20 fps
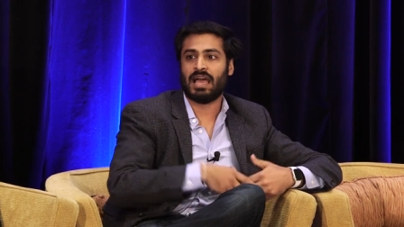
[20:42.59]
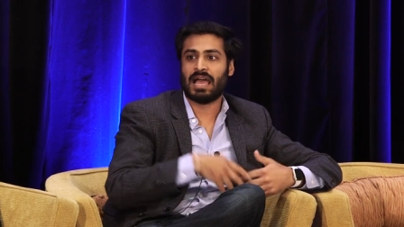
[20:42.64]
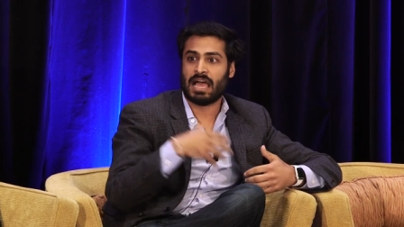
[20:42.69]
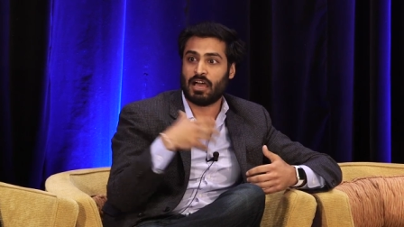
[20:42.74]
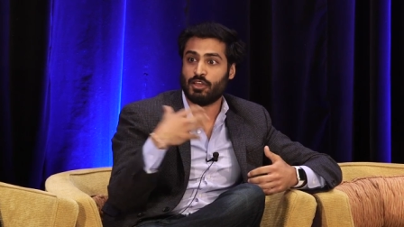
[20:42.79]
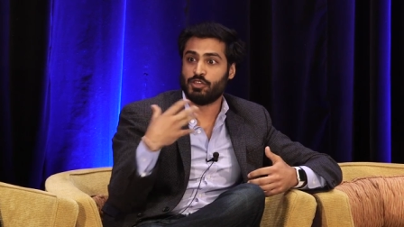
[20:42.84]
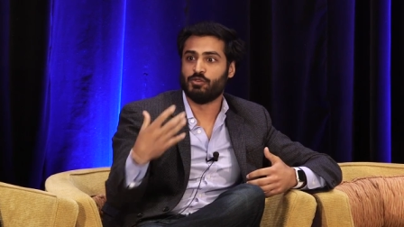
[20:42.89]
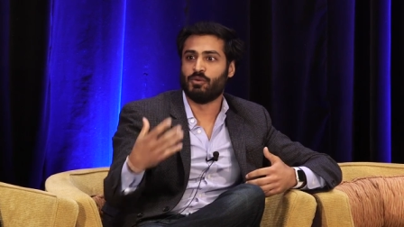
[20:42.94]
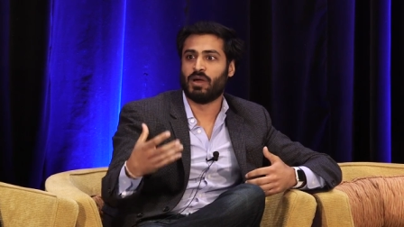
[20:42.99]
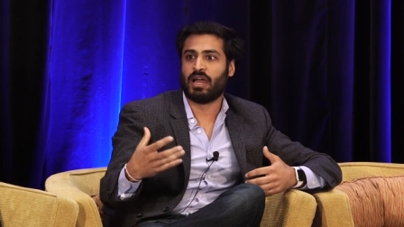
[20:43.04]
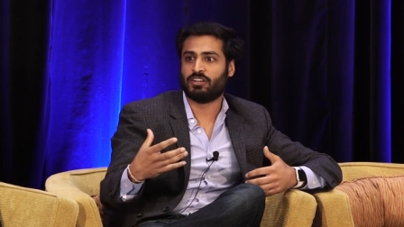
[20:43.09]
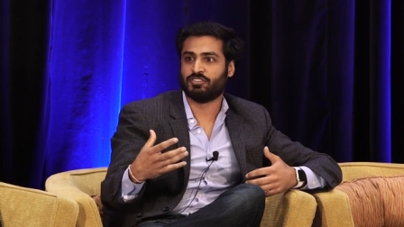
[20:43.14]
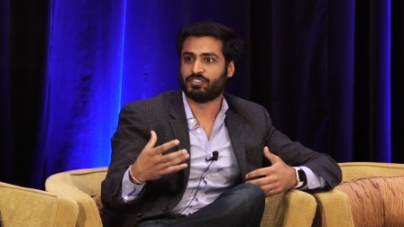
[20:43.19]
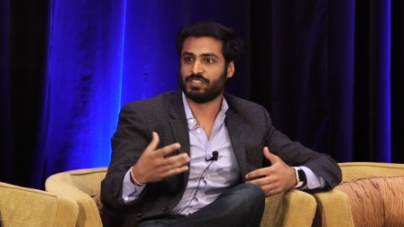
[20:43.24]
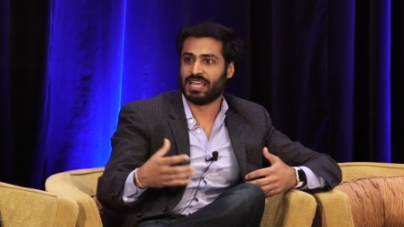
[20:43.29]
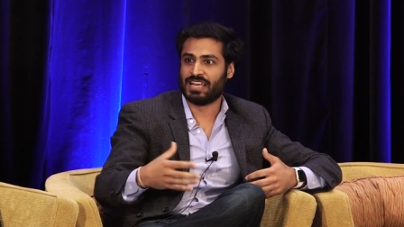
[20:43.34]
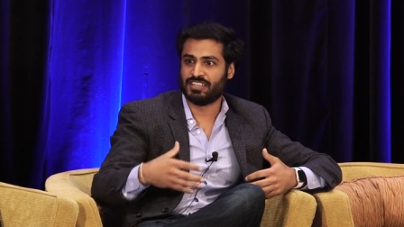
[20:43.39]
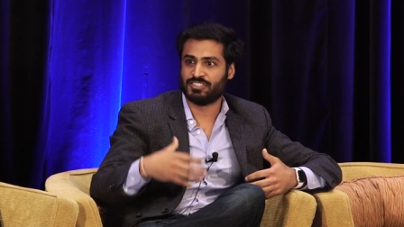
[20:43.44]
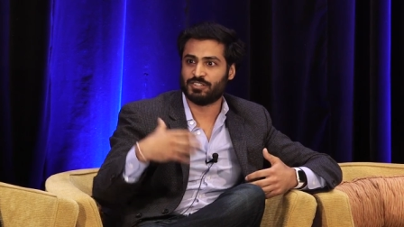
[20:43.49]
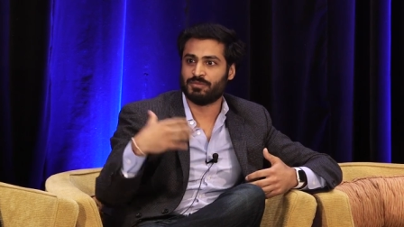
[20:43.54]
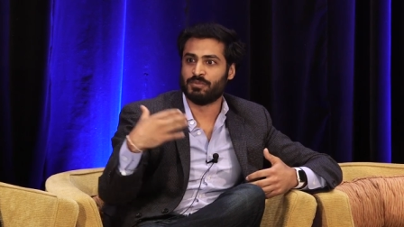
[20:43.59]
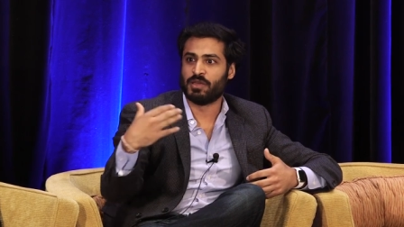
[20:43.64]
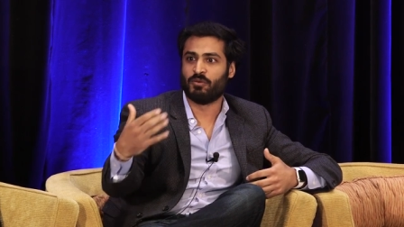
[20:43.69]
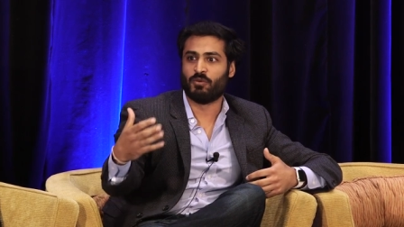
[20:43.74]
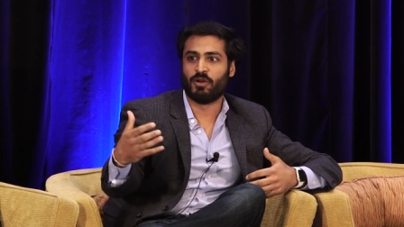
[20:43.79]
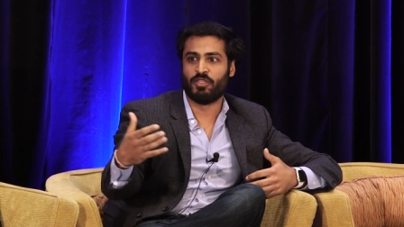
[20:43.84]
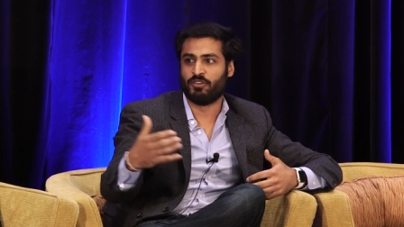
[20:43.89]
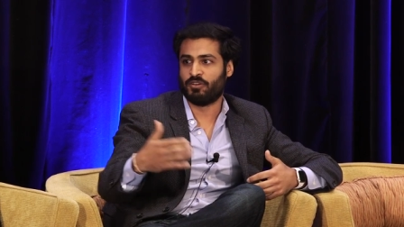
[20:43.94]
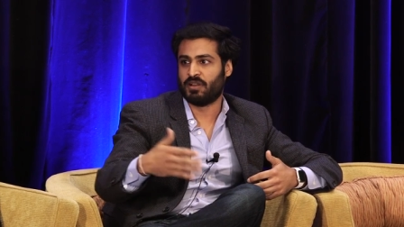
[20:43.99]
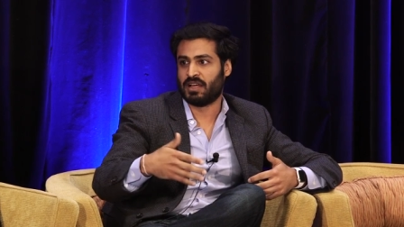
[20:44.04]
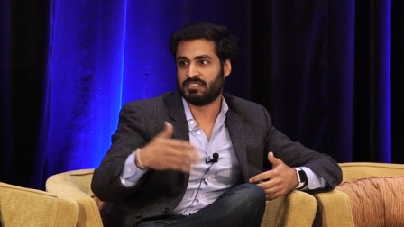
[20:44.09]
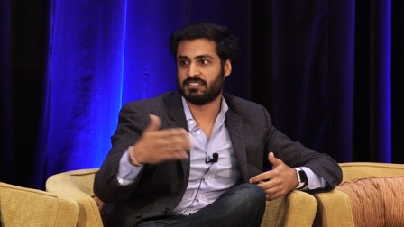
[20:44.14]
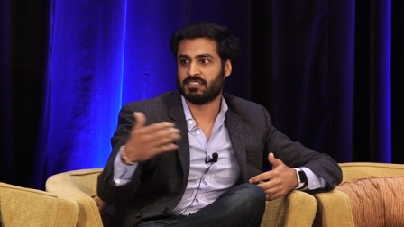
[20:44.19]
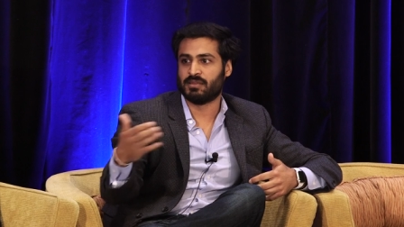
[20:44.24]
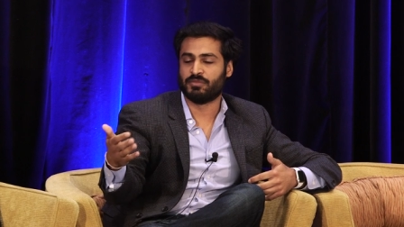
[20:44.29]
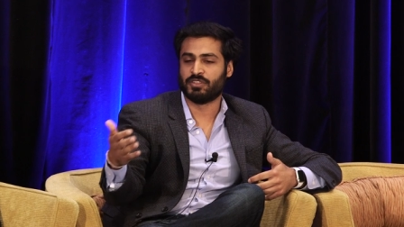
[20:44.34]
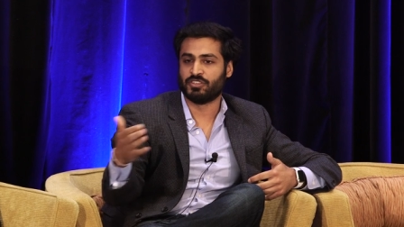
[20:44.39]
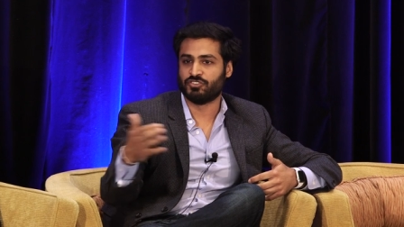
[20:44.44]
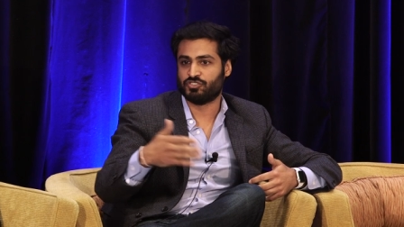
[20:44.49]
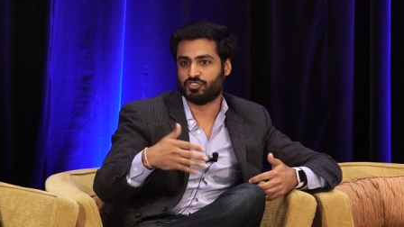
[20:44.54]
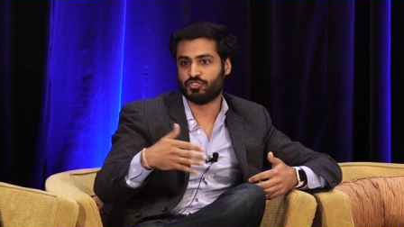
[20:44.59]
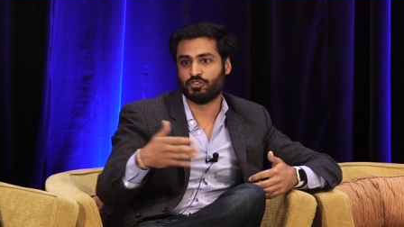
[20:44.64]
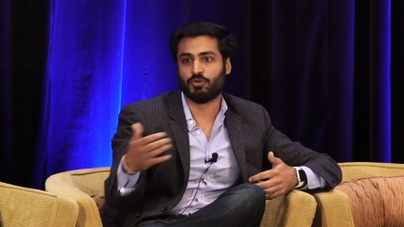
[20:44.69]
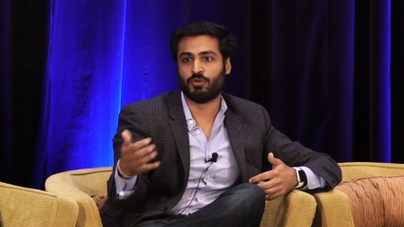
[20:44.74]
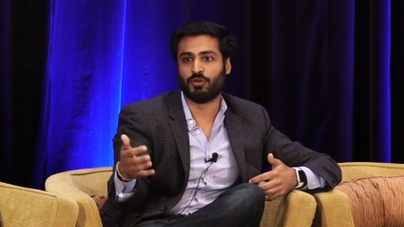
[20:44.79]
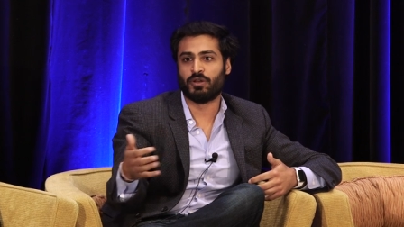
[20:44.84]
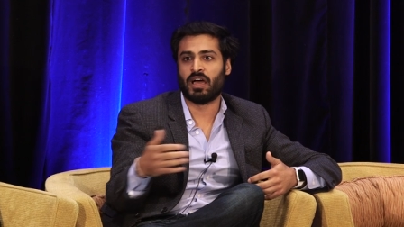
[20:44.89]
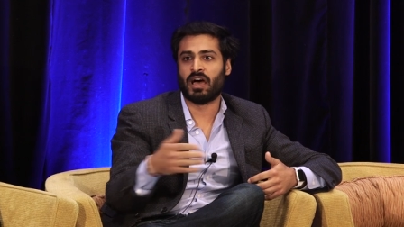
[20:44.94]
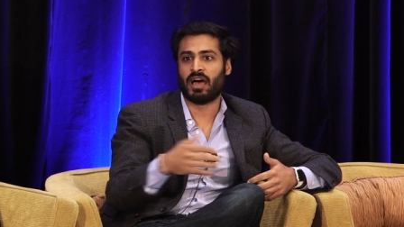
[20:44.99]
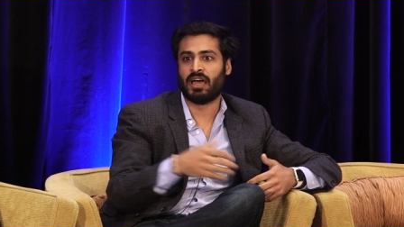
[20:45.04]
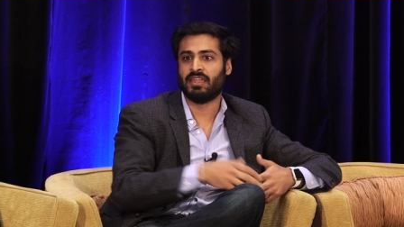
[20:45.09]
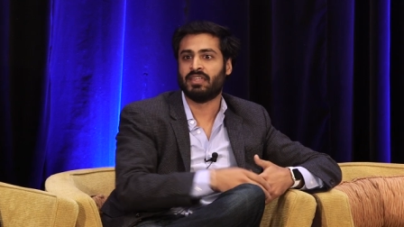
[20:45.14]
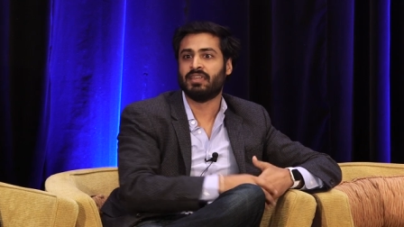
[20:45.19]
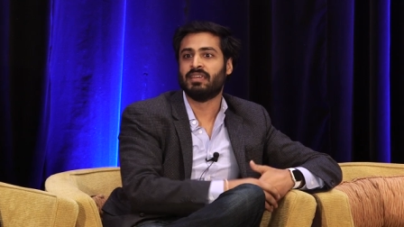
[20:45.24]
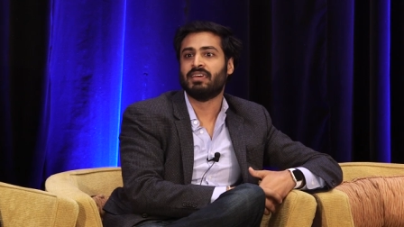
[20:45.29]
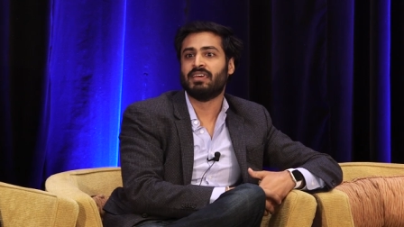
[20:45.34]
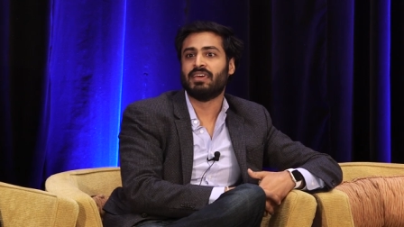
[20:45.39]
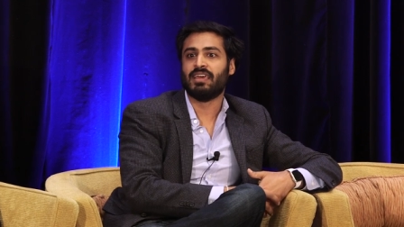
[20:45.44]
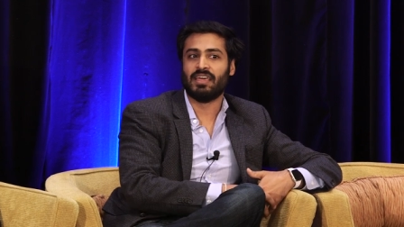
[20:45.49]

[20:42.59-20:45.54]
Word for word: how you actually estimate whether or not something's true or not,